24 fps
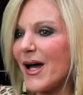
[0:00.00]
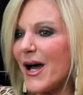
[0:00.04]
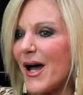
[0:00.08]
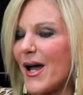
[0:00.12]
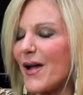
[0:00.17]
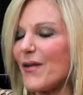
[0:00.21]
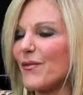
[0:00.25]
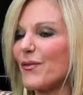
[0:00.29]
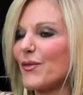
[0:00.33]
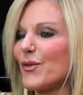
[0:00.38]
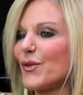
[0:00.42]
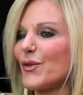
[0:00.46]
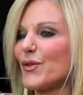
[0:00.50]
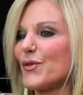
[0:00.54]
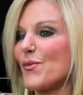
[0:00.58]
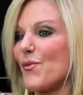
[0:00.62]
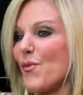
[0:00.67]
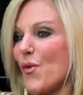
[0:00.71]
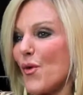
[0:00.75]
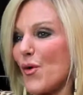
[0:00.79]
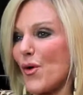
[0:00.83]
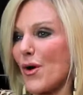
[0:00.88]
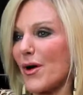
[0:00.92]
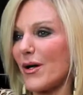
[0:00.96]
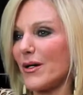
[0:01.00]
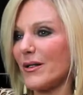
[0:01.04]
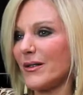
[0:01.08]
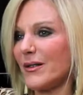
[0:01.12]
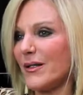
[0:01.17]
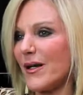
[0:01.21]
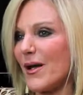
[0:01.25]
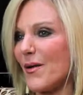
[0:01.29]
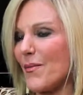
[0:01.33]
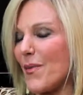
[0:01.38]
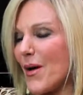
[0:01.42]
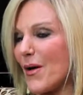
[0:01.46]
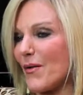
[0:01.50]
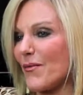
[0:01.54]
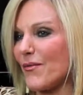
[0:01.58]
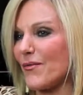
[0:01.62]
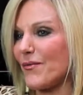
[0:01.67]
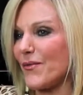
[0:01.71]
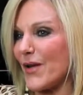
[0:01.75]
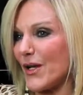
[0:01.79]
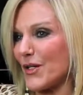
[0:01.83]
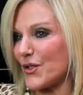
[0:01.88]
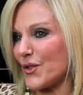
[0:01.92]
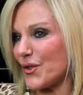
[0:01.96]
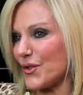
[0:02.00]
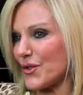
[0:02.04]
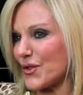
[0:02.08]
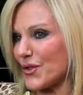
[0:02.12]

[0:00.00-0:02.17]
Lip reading: I've learned more about facial